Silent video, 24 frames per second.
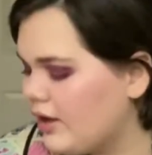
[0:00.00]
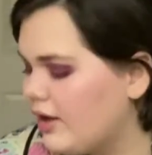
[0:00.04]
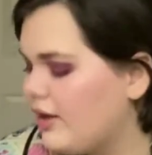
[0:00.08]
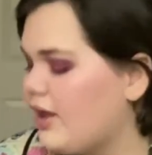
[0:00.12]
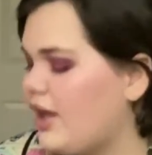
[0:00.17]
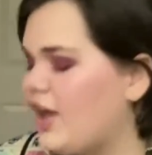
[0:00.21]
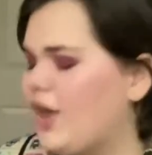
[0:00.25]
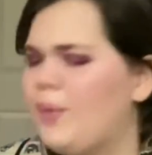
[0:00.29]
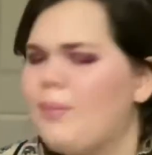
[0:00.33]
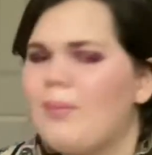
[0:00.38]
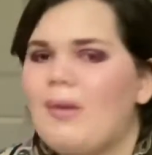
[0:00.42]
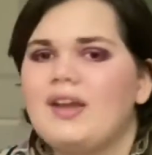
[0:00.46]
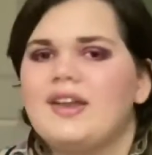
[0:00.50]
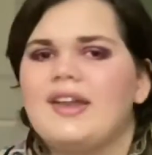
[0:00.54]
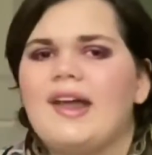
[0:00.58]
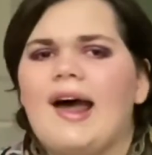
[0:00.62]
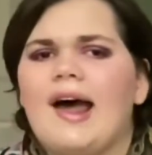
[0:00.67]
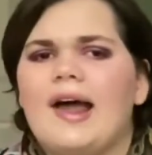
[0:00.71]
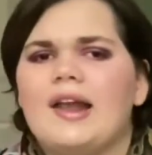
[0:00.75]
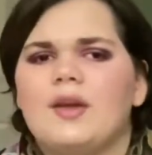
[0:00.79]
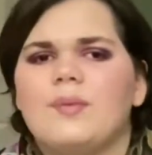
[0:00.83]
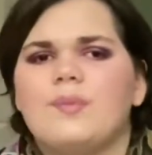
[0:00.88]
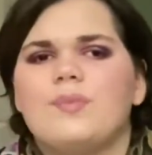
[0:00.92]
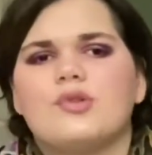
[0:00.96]
And my dad
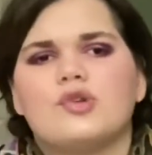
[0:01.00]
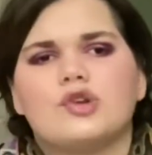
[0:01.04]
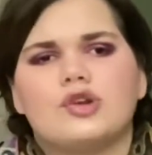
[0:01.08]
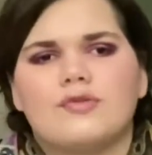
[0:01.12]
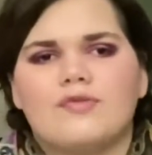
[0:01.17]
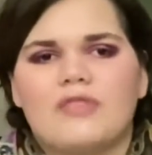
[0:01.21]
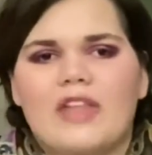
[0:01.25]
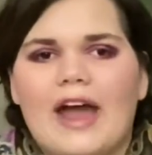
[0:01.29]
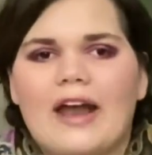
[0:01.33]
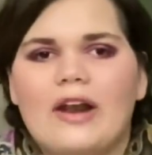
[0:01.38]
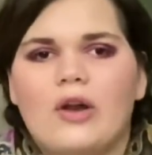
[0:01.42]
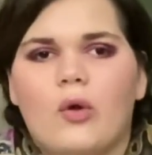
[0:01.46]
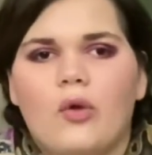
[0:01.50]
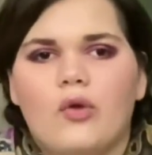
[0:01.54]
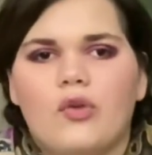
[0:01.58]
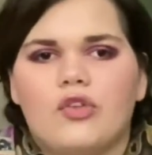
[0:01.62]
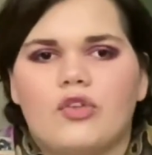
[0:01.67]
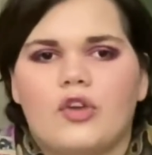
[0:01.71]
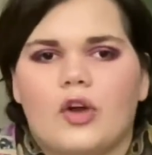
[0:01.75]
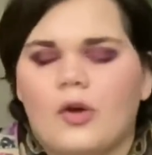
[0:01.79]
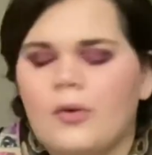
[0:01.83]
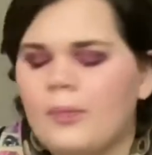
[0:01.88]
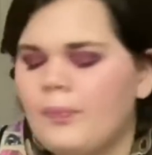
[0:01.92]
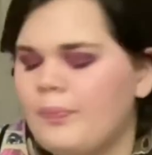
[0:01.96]
observed that also.